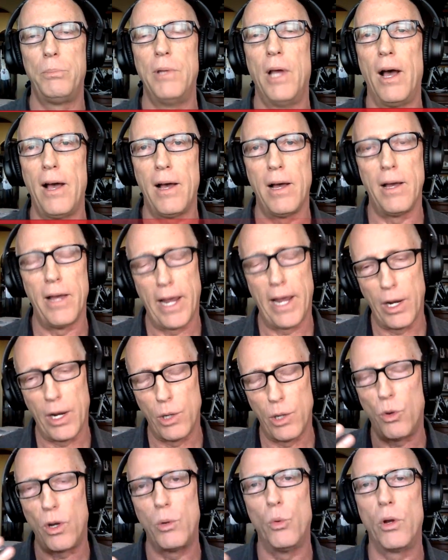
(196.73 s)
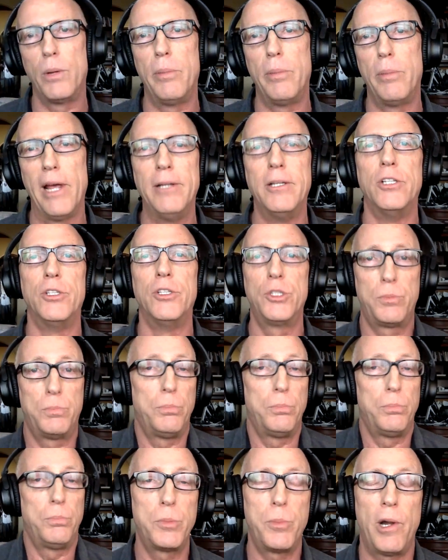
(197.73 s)
And what it would have been is
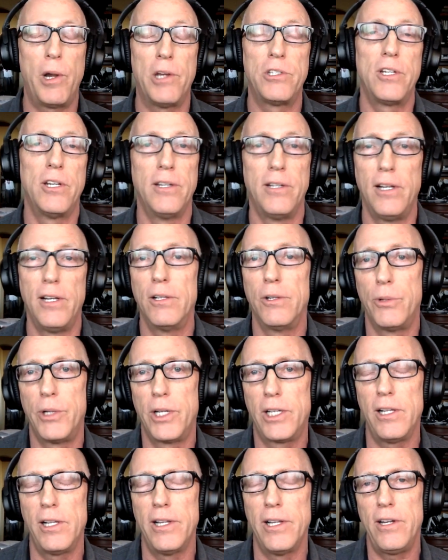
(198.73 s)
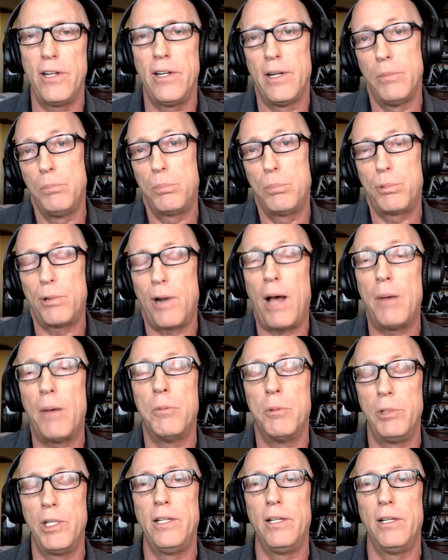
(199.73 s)
President Hillary Clinton and
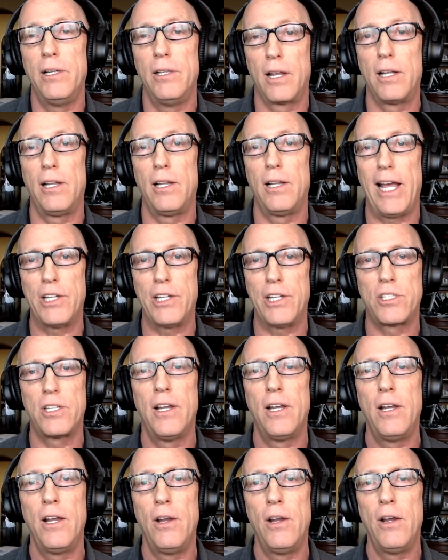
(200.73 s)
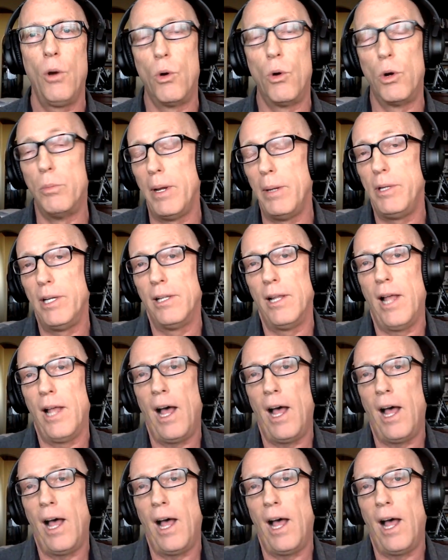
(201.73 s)
probably a little less or maybe a